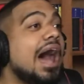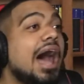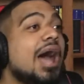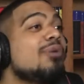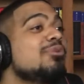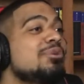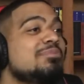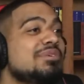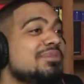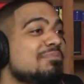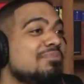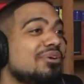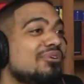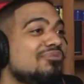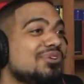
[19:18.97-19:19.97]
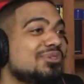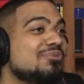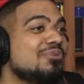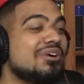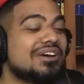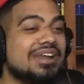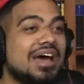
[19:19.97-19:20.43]
I would be the perfect
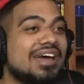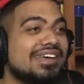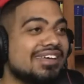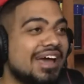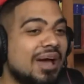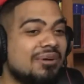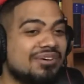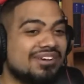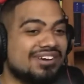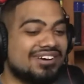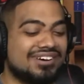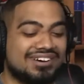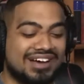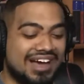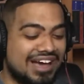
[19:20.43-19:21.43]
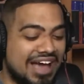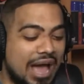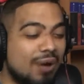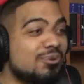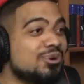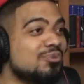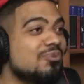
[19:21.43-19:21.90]
one. I
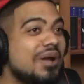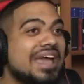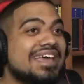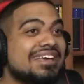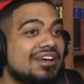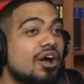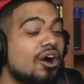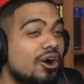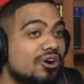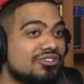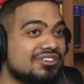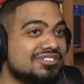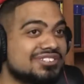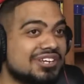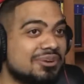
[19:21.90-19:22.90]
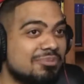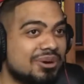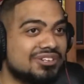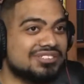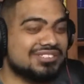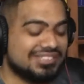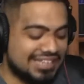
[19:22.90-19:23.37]
would wait. Oh, there's an
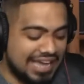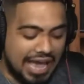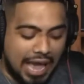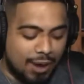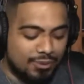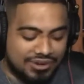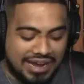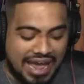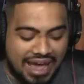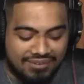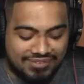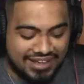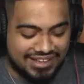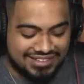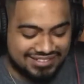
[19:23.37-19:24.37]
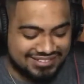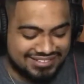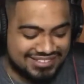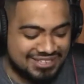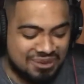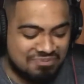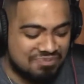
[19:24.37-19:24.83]
emergency. I would have like
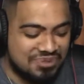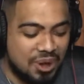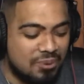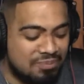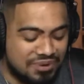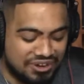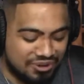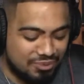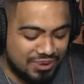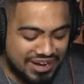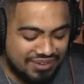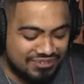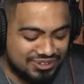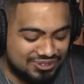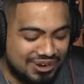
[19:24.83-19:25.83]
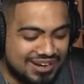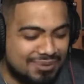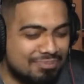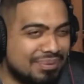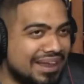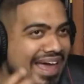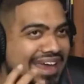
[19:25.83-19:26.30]
some notebook or whatever, trying to
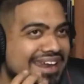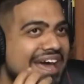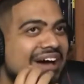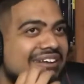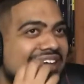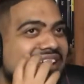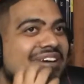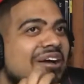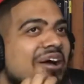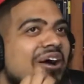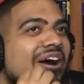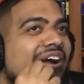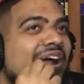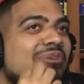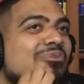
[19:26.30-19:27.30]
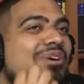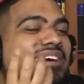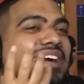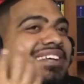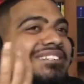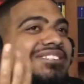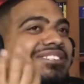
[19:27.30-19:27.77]
plan out like, all right, what
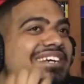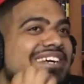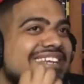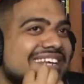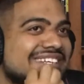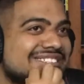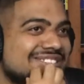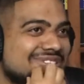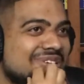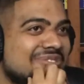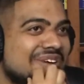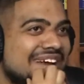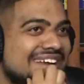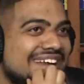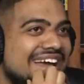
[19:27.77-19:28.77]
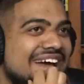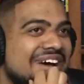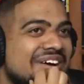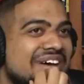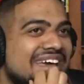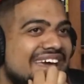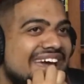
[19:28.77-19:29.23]
kind of shit can I stir right
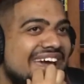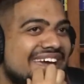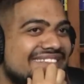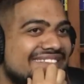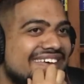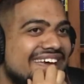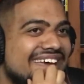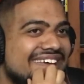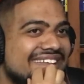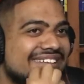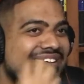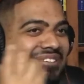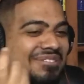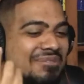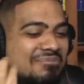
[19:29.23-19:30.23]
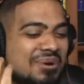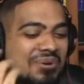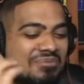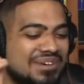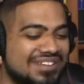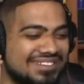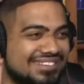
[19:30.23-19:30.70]
now? And then the
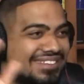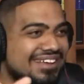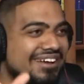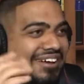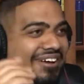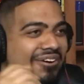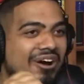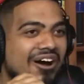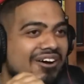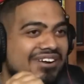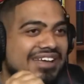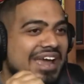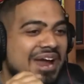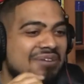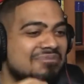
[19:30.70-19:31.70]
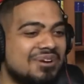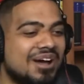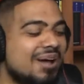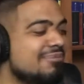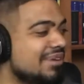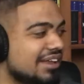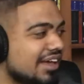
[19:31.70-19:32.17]
moment on camera,
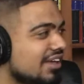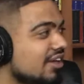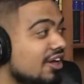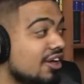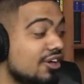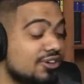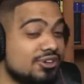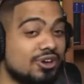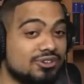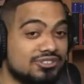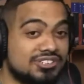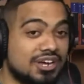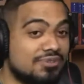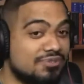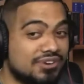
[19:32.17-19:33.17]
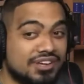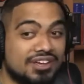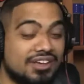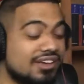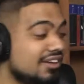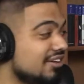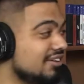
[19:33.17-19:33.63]
I'd be like, yo, Jeffrey,
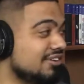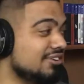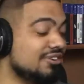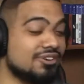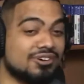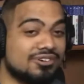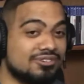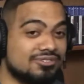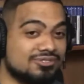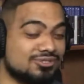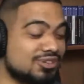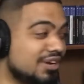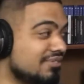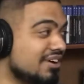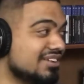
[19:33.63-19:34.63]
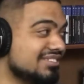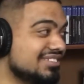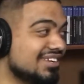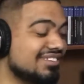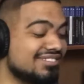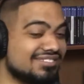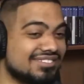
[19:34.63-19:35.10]
Trayvon
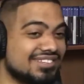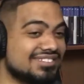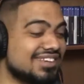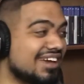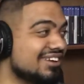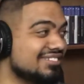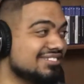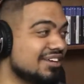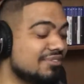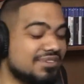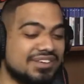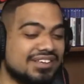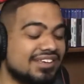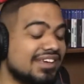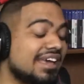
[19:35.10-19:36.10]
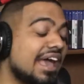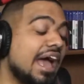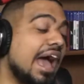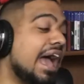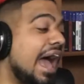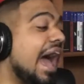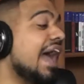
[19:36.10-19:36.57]
said this kind of stuff.
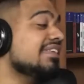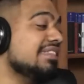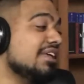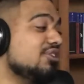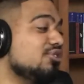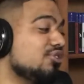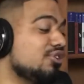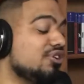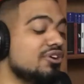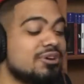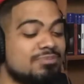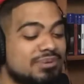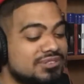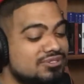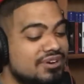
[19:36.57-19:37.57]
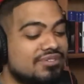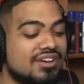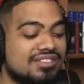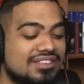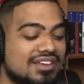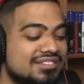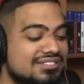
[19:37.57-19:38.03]
I think you're good, but
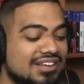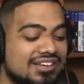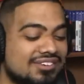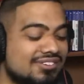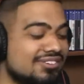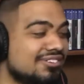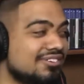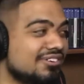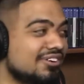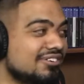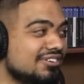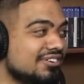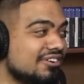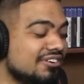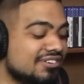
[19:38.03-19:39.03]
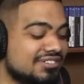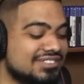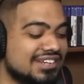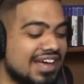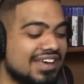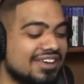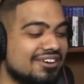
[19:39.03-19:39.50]
Trayvon thinks like you're
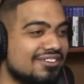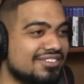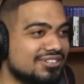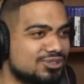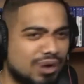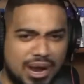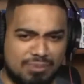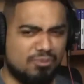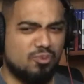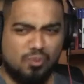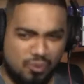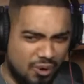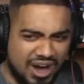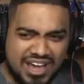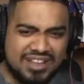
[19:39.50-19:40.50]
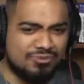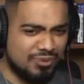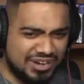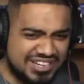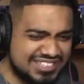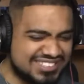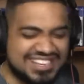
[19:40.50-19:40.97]
slacking on the tribe. What
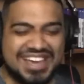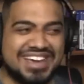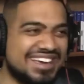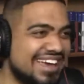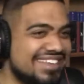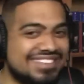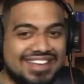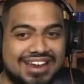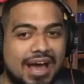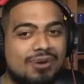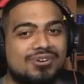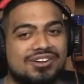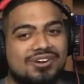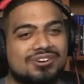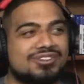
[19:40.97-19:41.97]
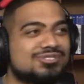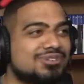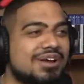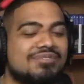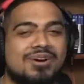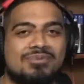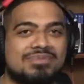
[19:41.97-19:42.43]
do you say? And then I would go to
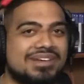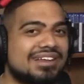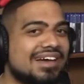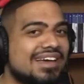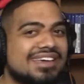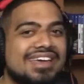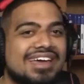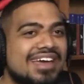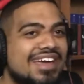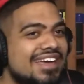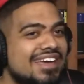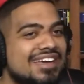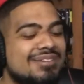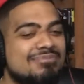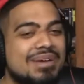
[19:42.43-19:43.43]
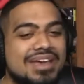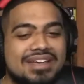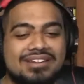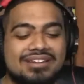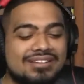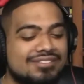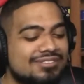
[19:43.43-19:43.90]
Trayvon and be like,
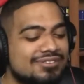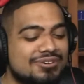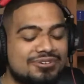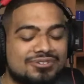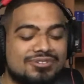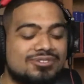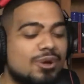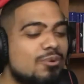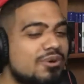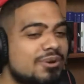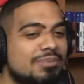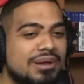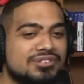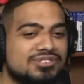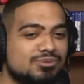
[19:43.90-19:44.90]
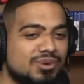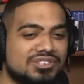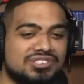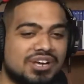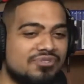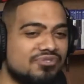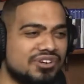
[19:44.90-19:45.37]
man, dude, don't worry about what
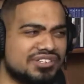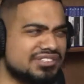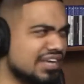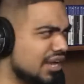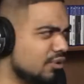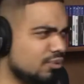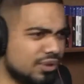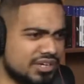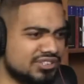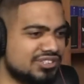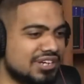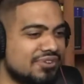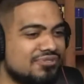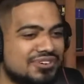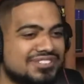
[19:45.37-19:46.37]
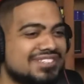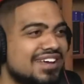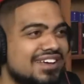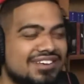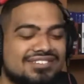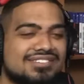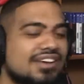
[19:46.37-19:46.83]
Jeffrey's saying. What is Jeffrey
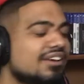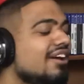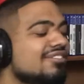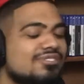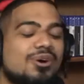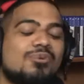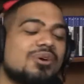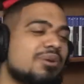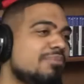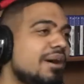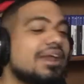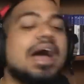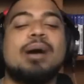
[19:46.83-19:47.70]
saying? It's like, oh, don't worry about it.